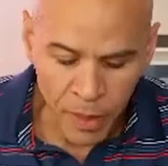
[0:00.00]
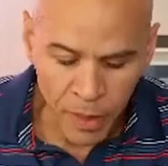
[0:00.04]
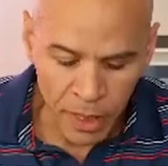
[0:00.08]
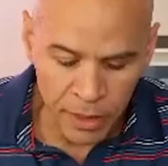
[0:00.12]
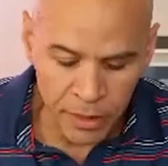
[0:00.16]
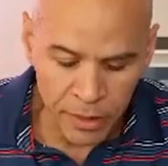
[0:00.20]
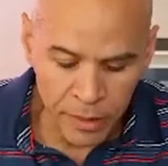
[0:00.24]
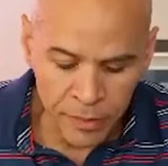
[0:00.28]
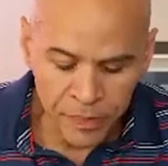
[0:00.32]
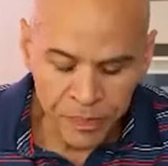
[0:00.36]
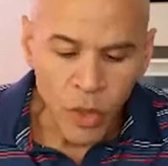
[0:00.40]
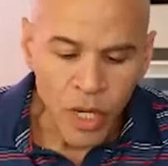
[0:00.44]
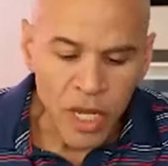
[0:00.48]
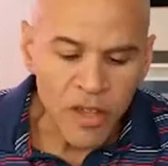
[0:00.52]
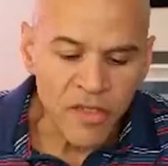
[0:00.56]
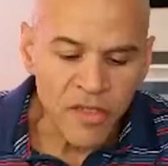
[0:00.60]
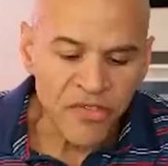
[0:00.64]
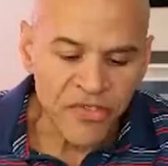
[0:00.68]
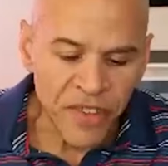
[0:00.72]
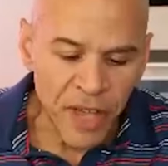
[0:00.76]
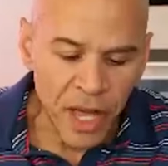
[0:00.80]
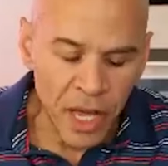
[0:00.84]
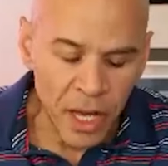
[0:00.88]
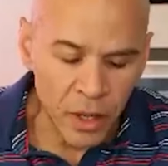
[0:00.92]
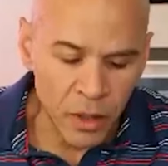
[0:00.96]
but
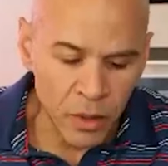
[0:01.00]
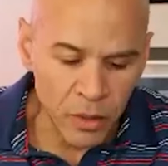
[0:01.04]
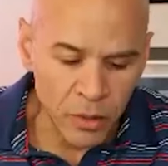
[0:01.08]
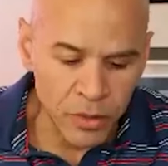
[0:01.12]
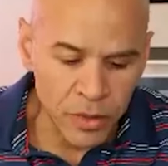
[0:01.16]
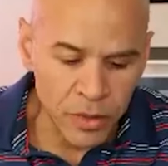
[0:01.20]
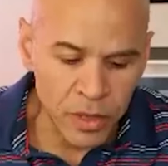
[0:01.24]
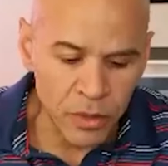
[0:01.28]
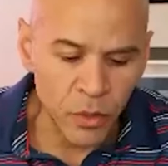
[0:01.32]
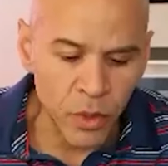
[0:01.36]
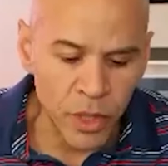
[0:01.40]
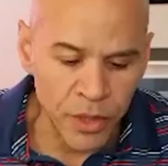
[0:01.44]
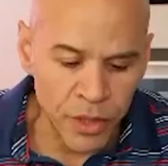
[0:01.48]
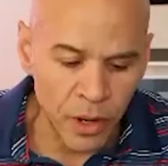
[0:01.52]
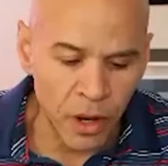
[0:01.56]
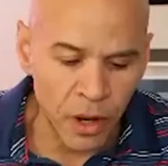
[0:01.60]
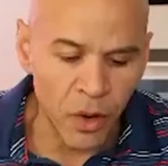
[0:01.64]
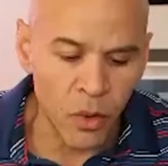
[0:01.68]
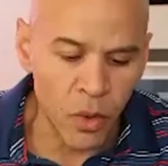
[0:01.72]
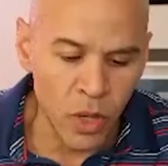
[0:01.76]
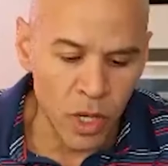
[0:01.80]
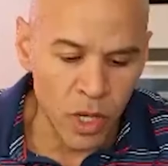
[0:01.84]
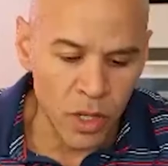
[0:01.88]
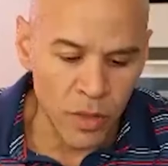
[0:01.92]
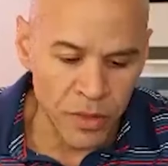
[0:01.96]
we've found with
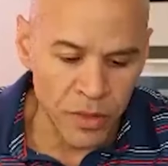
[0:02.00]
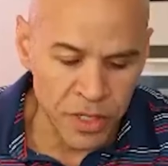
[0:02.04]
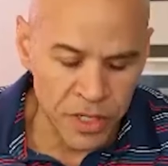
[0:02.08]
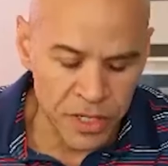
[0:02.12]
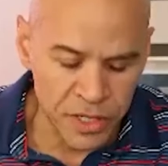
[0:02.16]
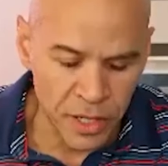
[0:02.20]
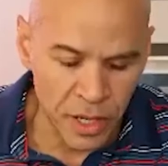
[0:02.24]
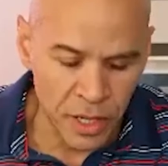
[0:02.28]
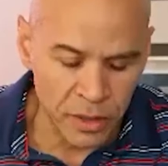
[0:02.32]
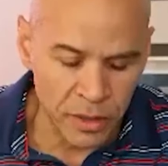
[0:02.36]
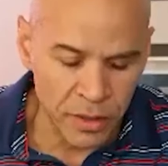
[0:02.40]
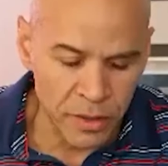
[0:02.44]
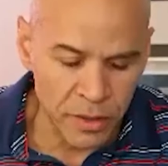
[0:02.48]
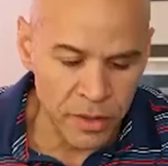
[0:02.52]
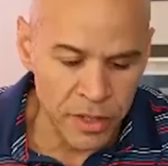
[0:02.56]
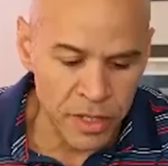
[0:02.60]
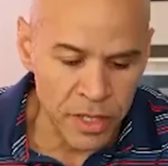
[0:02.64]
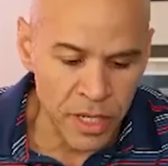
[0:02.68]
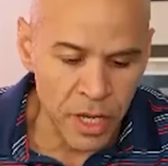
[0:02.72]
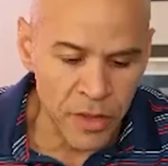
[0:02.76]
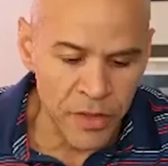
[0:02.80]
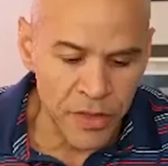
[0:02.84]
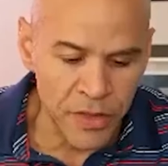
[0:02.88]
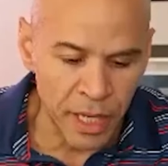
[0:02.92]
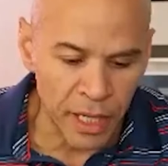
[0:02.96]
our wellness
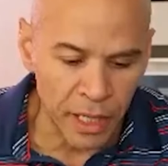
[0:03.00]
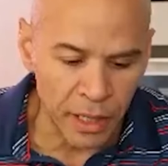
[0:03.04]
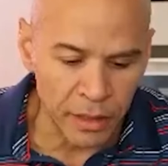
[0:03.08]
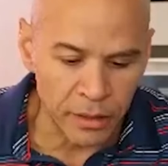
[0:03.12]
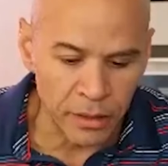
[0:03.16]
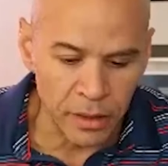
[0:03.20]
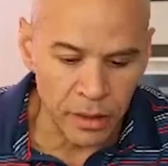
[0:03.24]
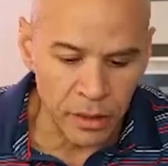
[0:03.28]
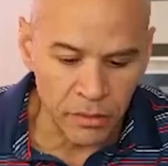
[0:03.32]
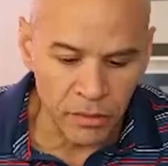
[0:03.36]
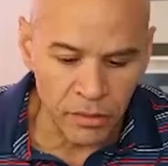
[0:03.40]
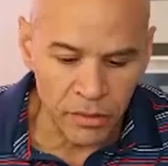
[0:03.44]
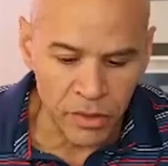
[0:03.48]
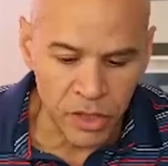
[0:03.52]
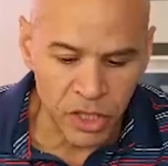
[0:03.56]
centers that